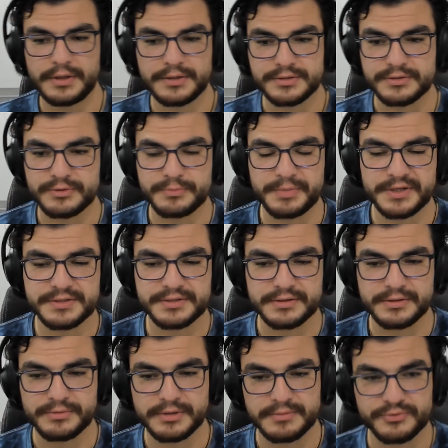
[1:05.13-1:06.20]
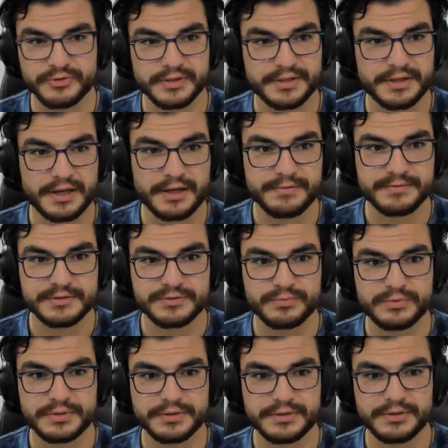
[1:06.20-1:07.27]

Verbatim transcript: So basically what I'm trying to have is one